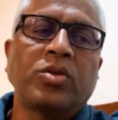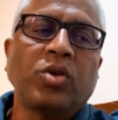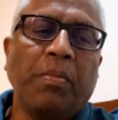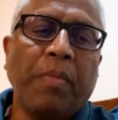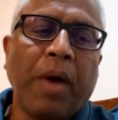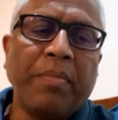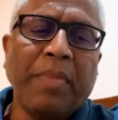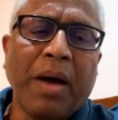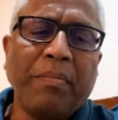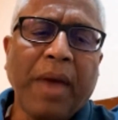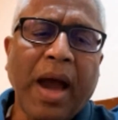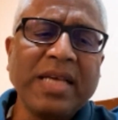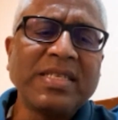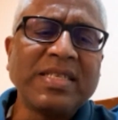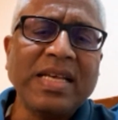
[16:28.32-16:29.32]
So
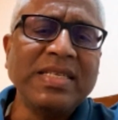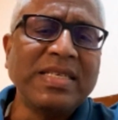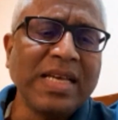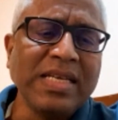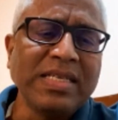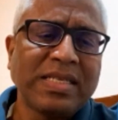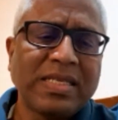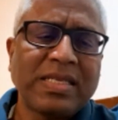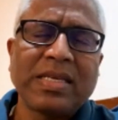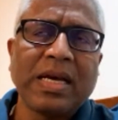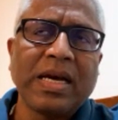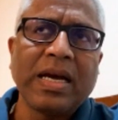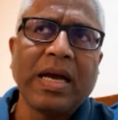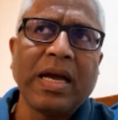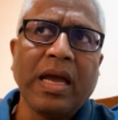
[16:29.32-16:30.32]
my sense is,
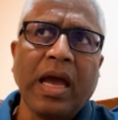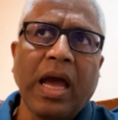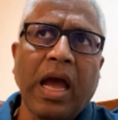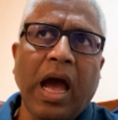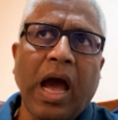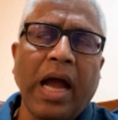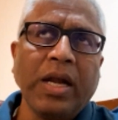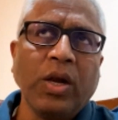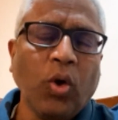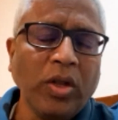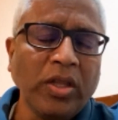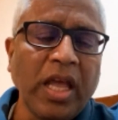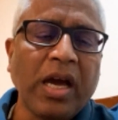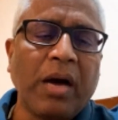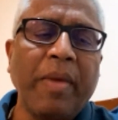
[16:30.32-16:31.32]
I
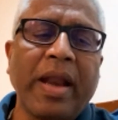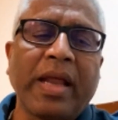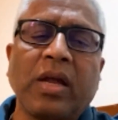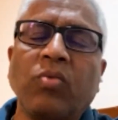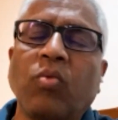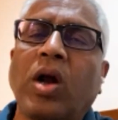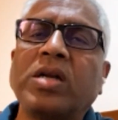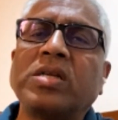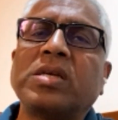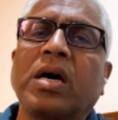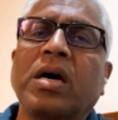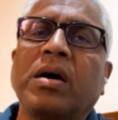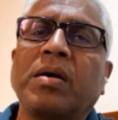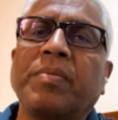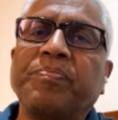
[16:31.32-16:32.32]
don't think American wants
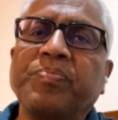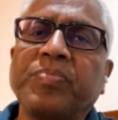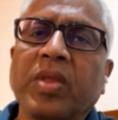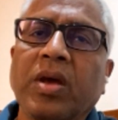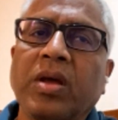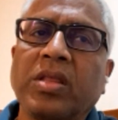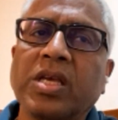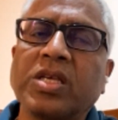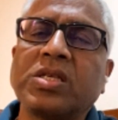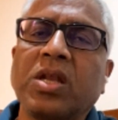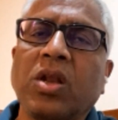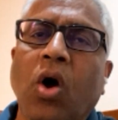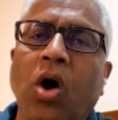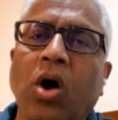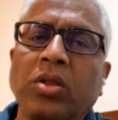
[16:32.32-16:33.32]
this
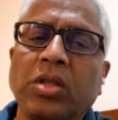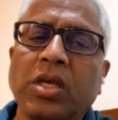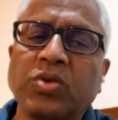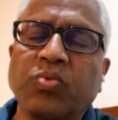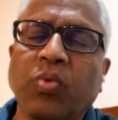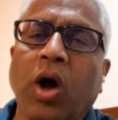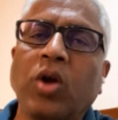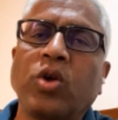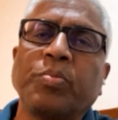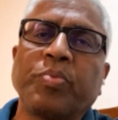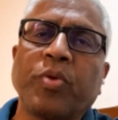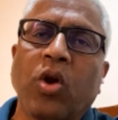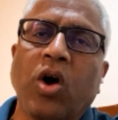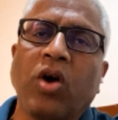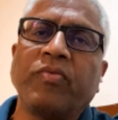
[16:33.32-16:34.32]
war to
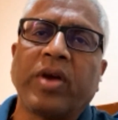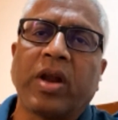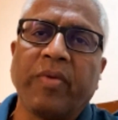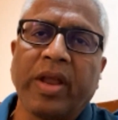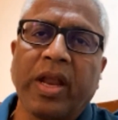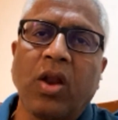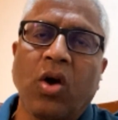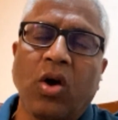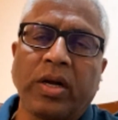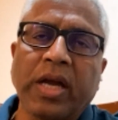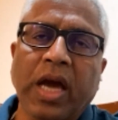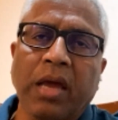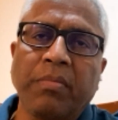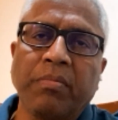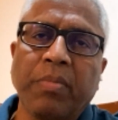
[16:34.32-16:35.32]
prolong for a very long
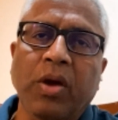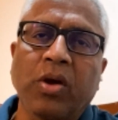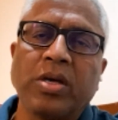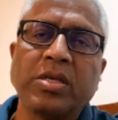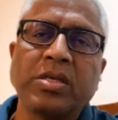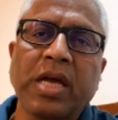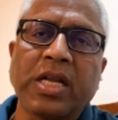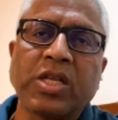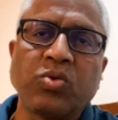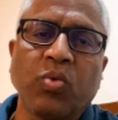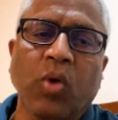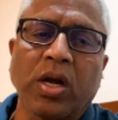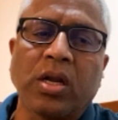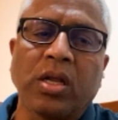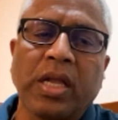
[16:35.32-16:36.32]
time, because that's
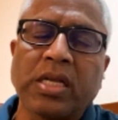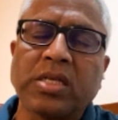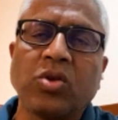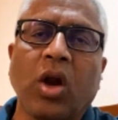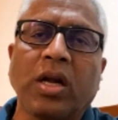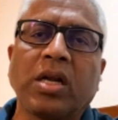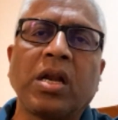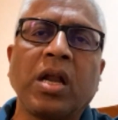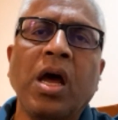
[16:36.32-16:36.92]
not